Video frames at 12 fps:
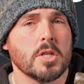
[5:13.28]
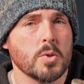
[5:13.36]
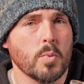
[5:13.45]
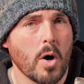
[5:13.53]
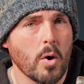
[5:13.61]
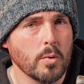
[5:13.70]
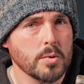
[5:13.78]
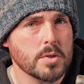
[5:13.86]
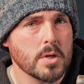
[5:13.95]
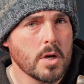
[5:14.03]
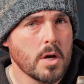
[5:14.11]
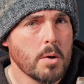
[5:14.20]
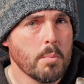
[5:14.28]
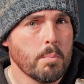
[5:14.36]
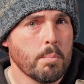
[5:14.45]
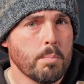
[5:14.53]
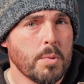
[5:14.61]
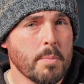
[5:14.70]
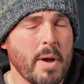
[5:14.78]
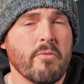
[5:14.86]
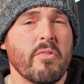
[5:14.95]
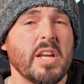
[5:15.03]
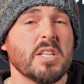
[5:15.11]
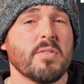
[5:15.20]
of the DeWalt, but the main
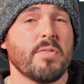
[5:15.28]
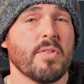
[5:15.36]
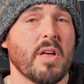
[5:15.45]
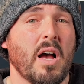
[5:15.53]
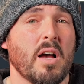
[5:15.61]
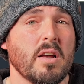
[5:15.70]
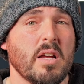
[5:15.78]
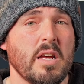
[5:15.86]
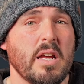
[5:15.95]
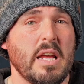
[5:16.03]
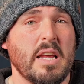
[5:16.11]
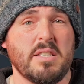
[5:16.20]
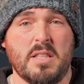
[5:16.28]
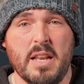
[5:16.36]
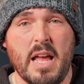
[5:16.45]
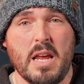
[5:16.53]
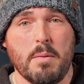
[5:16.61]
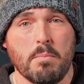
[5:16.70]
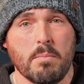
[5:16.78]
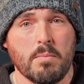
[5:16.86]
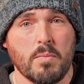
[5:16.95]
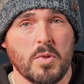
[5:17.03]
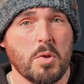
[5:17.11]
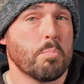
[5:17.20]
reason for that is the name,
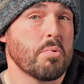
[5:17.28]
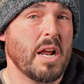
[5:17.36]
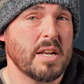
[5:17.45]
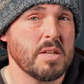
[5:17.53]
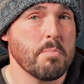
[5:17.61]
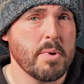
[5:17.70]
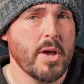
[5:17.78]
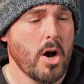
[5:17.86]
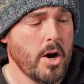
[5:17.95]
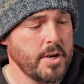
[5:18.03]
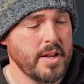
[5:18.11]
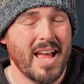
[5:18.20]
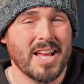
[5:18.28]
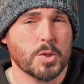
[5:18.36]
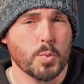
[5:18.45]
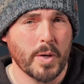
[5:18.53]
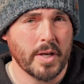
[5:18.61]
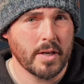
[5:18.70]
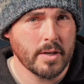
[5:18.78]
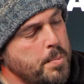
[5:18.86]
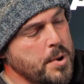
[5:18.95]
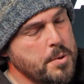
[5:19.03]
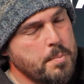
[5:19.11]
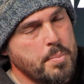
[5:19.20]
the branding behind it, S-Wing.
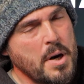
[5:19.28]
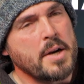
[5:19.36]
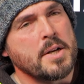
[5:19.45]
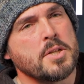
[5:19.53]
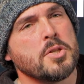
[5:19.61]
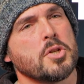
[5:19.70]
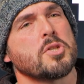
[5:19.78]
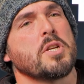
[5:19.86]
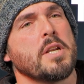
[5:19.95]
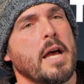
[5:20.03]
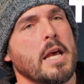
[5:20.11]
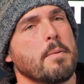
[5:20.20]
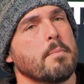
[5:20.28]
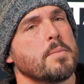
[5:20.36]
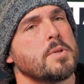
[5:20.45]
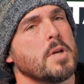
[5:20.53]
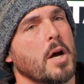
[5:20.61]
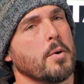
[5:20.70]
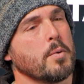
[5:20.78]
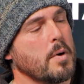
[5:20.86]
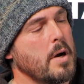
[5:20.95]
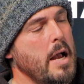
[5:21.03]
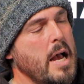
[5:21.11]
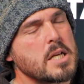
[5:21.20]
But the brand isn't just a name. So
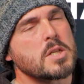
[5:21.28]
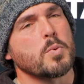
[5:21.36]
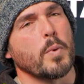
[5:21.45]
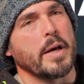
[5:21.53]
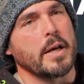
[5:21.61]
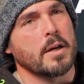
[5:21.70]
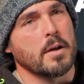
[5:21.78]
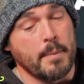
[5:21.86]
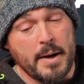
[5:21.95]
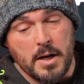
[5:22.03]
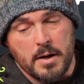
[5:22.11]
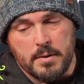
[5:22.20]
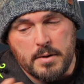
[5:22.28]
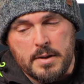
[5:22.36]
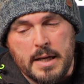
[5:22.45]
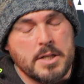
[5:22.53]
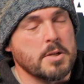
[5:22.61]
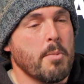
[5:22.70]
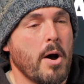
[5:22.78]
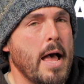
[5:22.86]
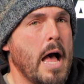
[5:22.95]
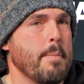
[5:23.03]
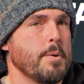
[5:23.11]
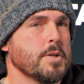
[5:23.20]
S-Wing, I mean, these are my
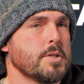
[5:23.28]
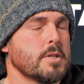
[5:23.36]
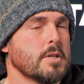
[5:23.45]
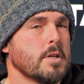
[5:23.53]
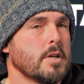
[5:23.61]
hammers,